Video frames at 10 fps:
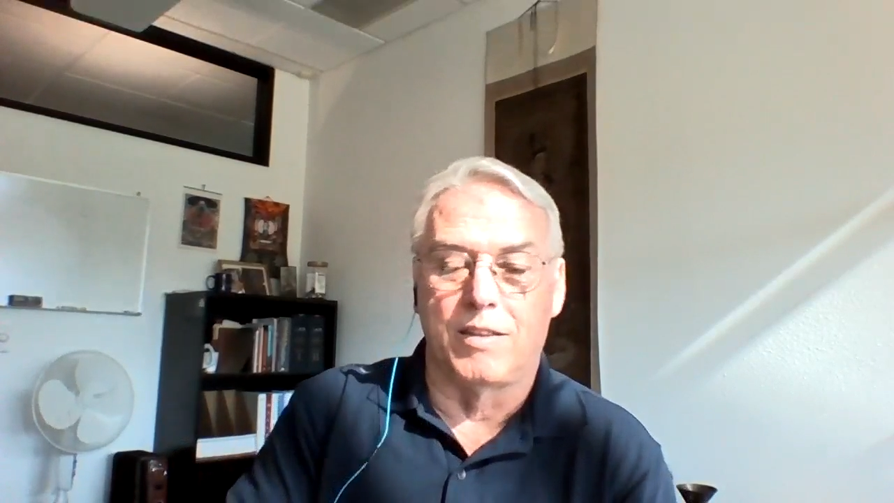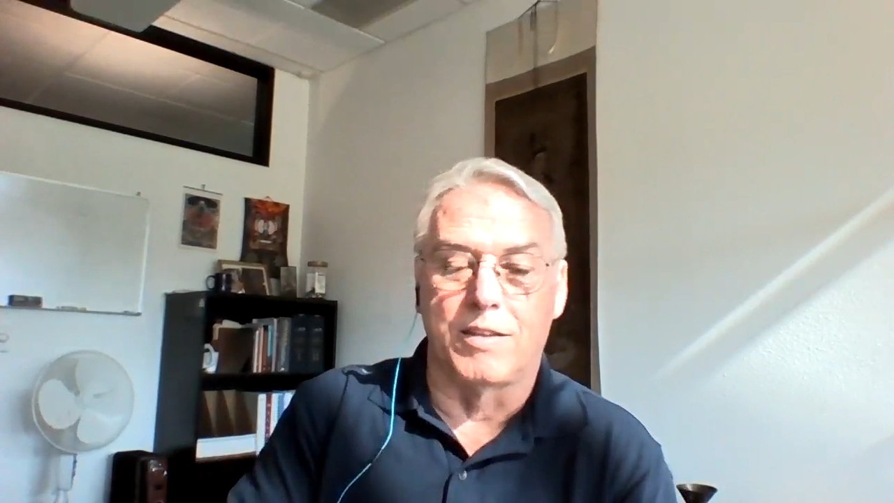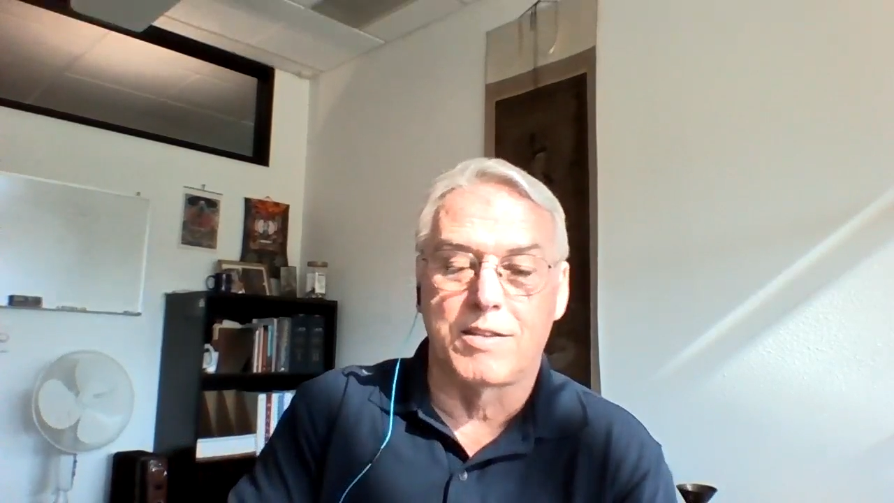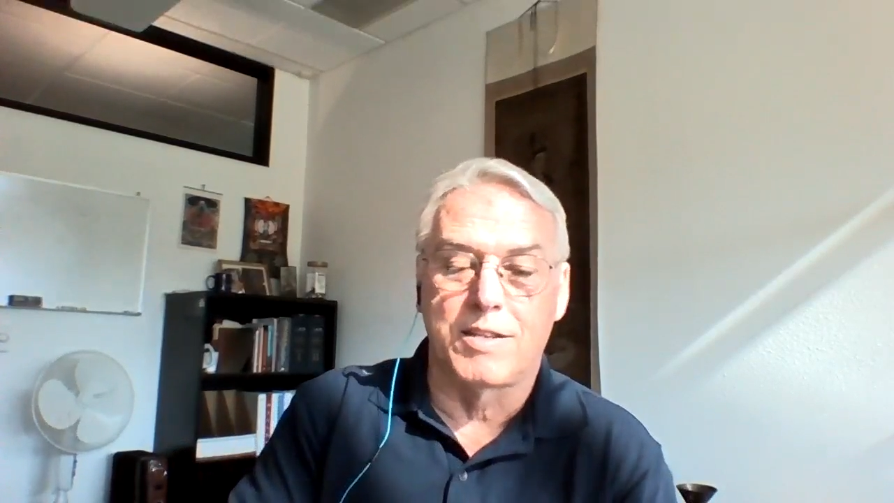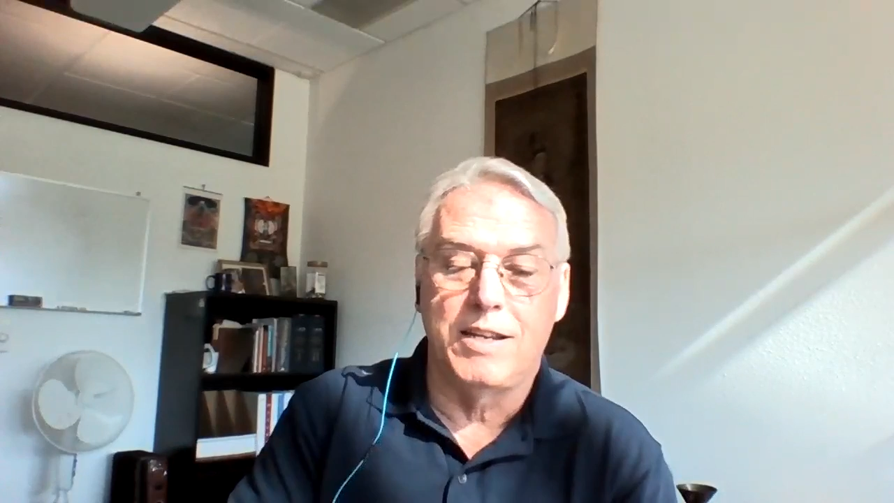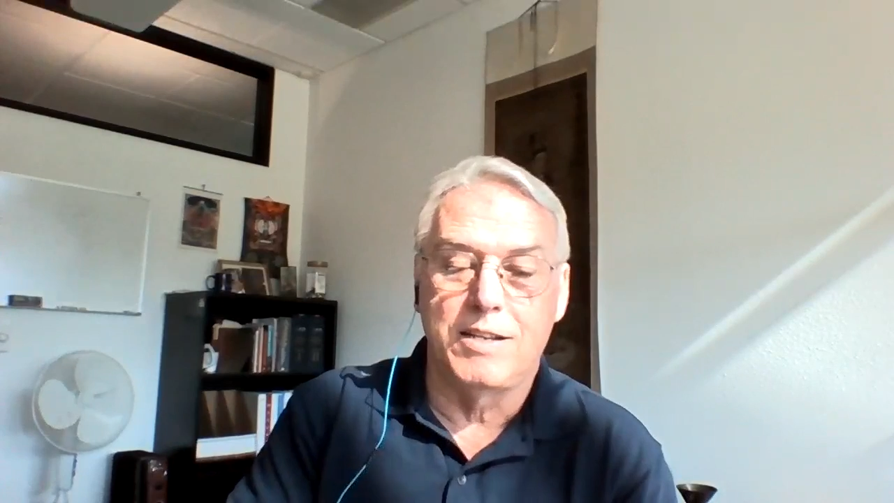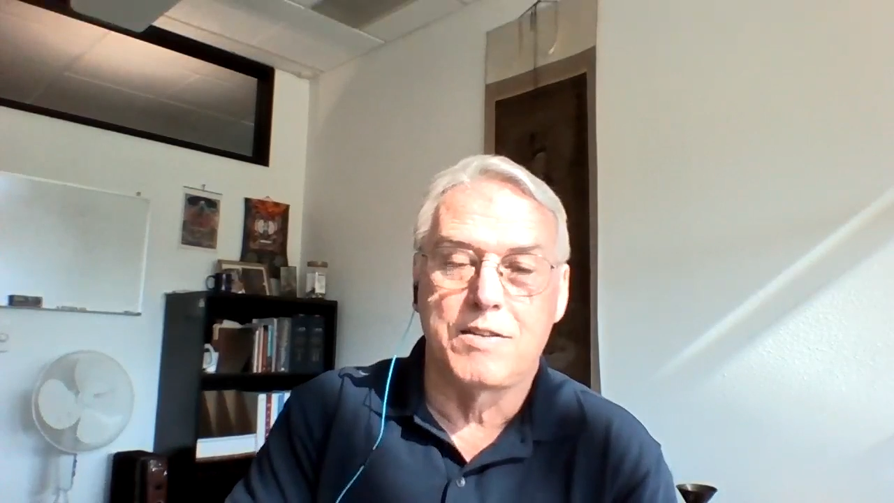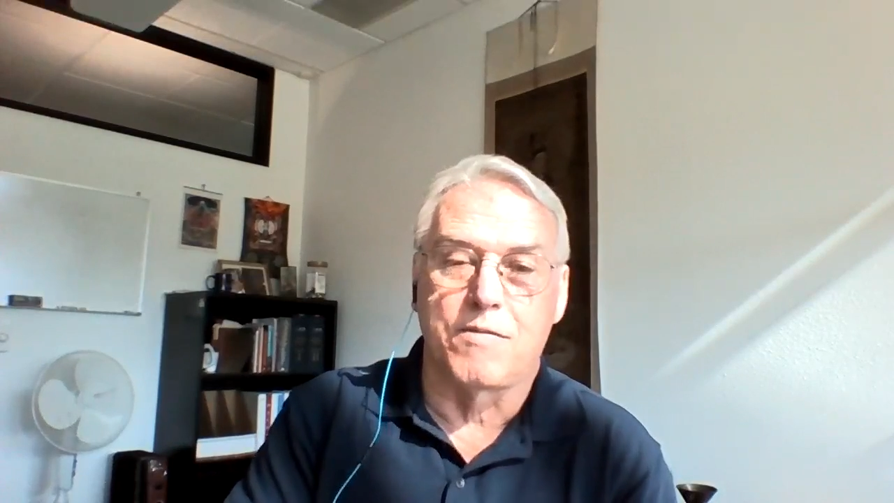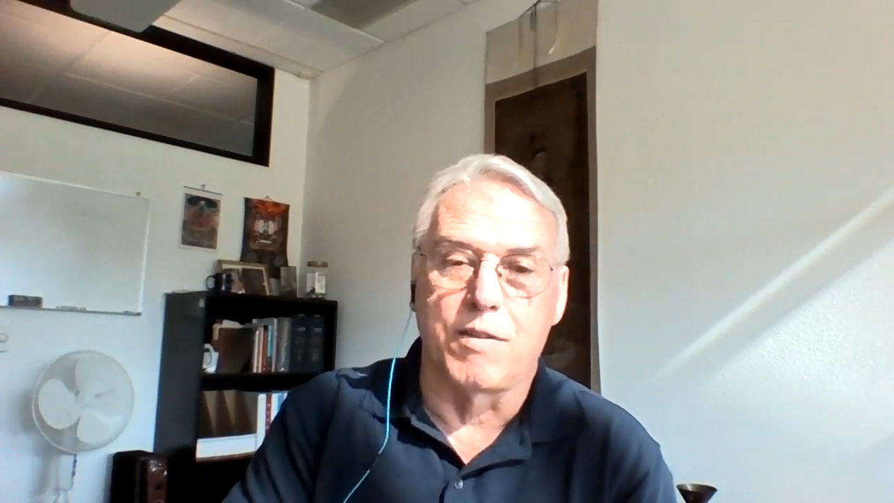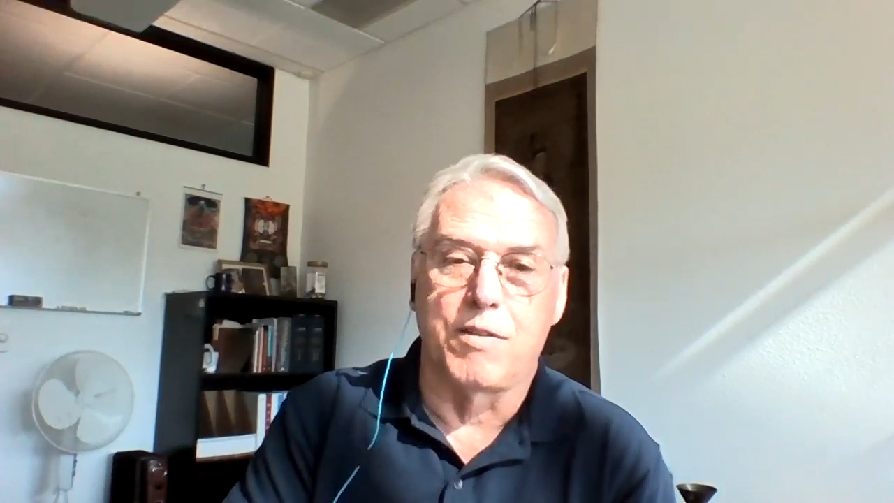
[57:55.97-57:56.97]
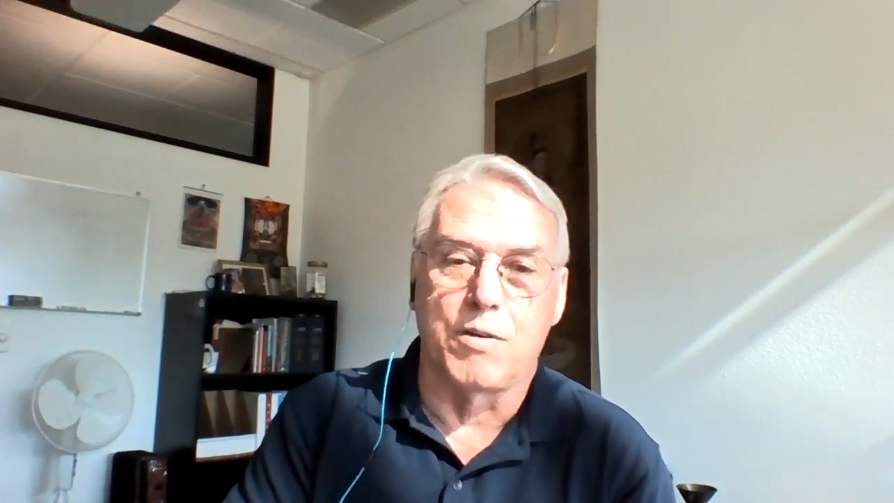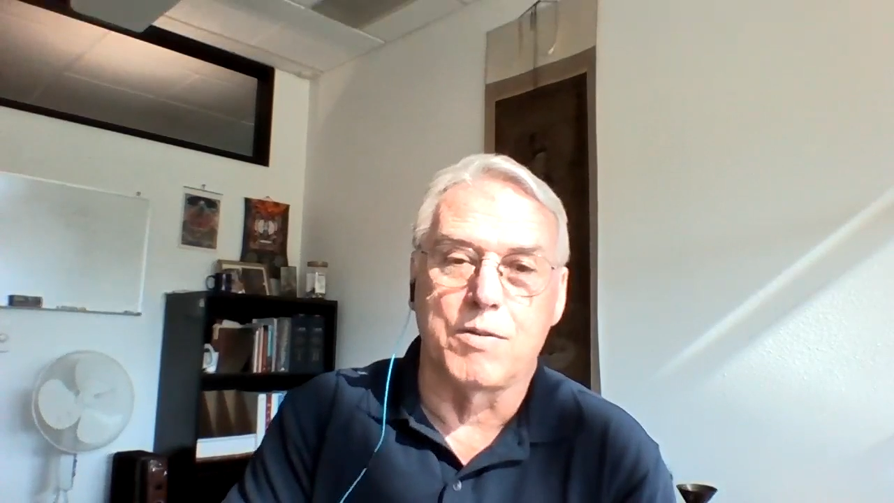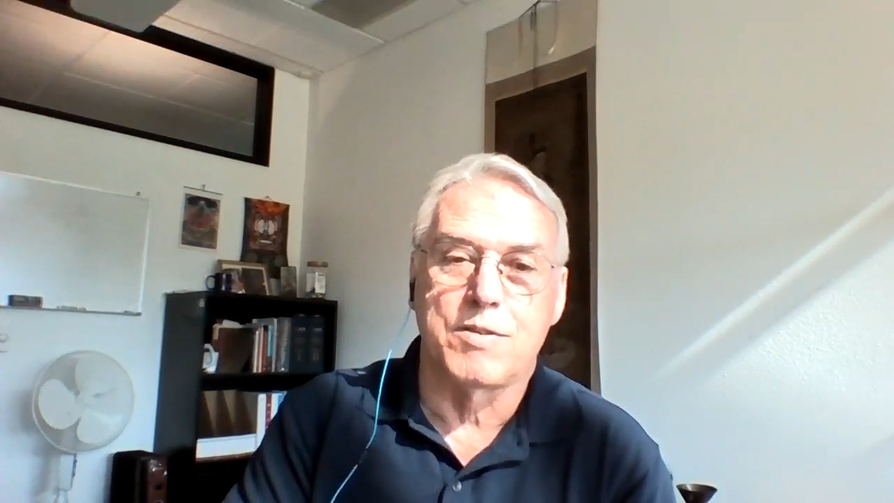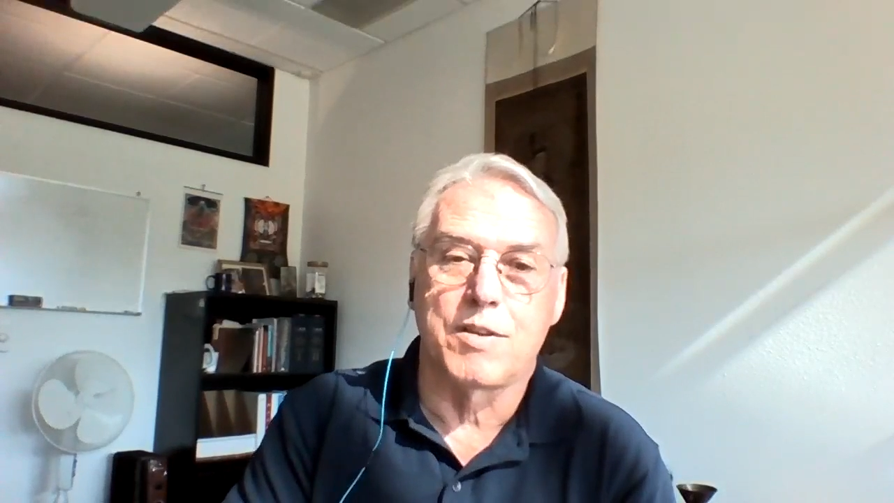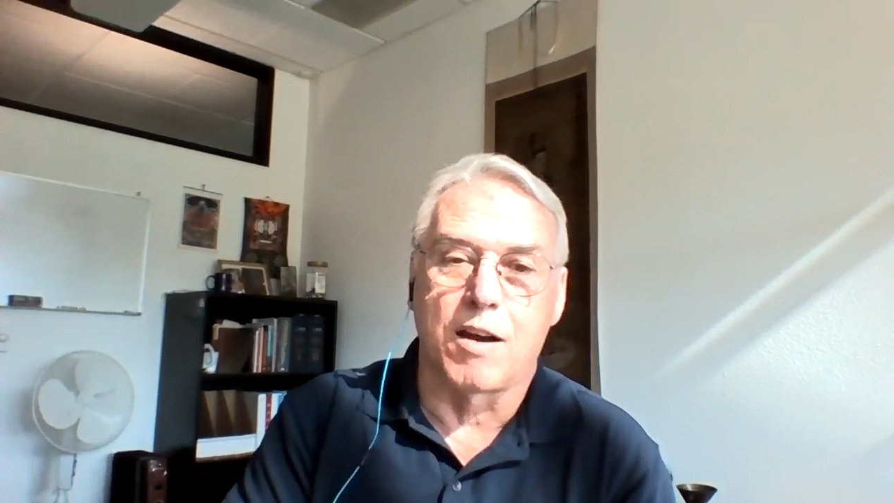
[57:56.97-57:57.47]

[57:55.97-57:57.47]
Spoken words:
the seeds for those